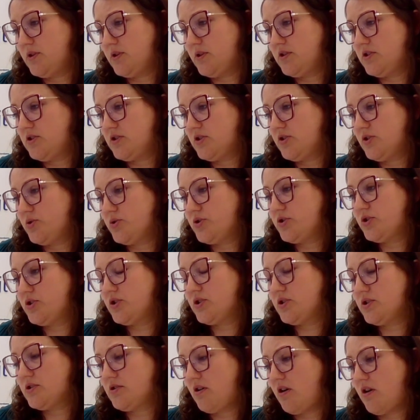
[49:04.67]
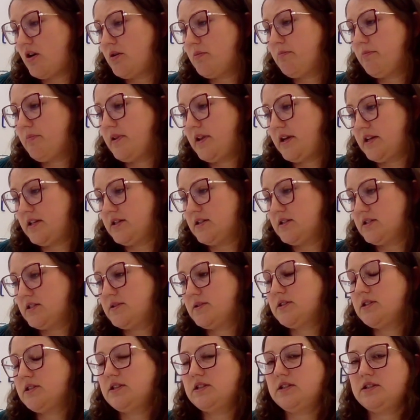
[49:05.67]
What solutions are
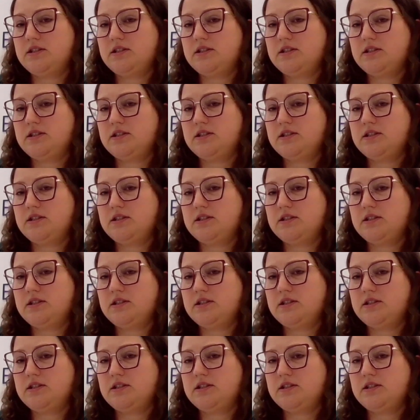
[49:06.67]
planned?